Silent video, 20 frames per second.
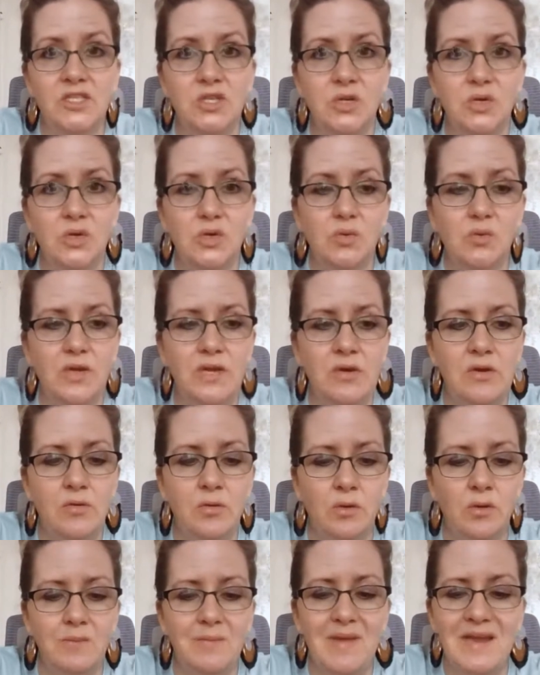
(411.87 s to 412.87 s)
to
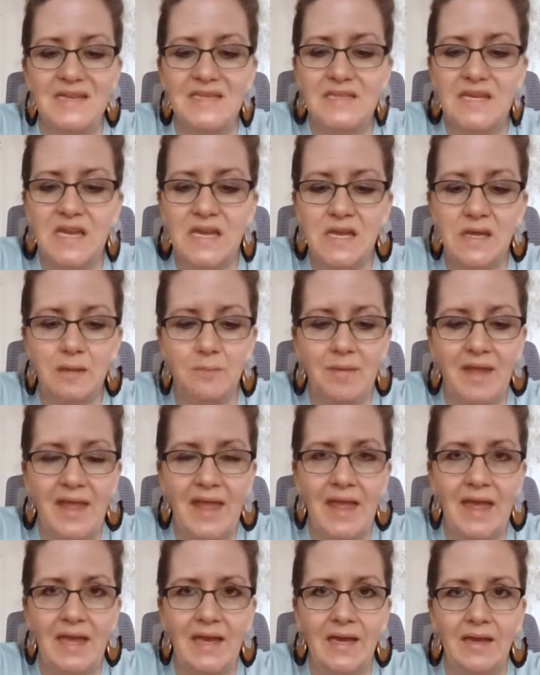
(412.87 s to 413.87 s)
enroll in my team,
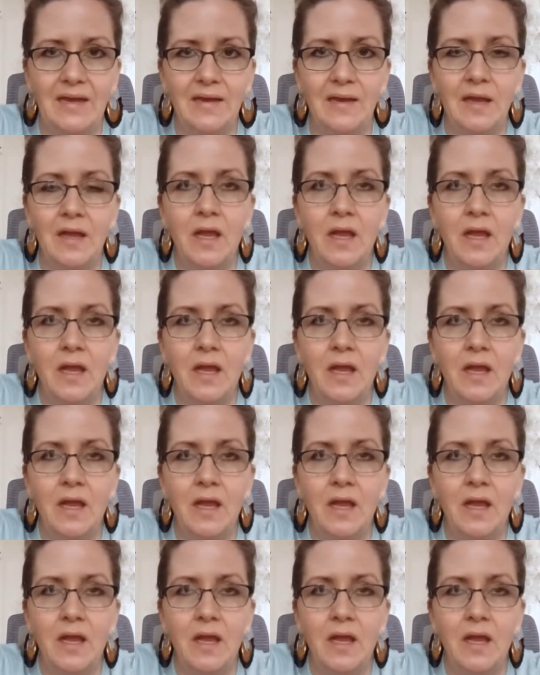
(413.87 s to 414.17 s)
and